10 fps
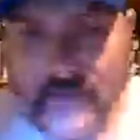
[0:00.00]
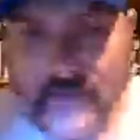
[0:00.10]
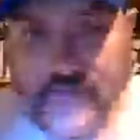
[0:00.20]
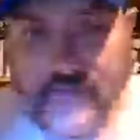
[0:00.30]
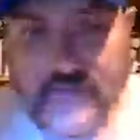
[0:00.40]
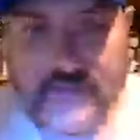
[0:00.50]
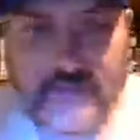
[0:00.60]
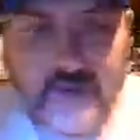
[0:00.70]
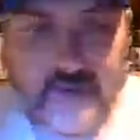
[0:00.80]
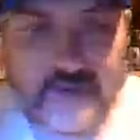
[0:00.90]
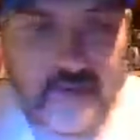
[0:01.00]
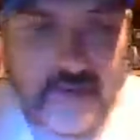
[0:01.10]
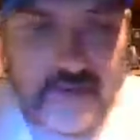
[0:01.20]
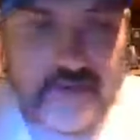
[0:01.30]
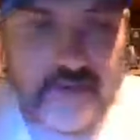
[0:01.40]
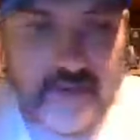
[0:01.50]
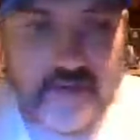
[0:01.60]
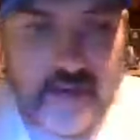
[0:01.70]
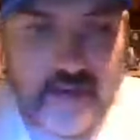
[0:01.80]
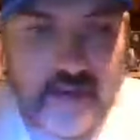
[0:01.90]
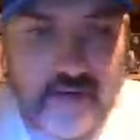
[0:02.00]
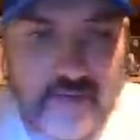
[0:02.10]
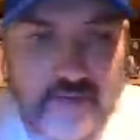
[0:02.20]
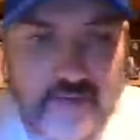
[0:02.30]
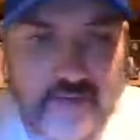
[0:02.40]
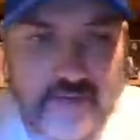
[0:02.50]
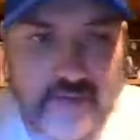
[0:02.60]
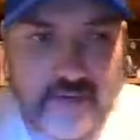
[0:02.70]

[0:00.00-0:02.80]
yeah, I think that's right. It's Ultimate Gallows.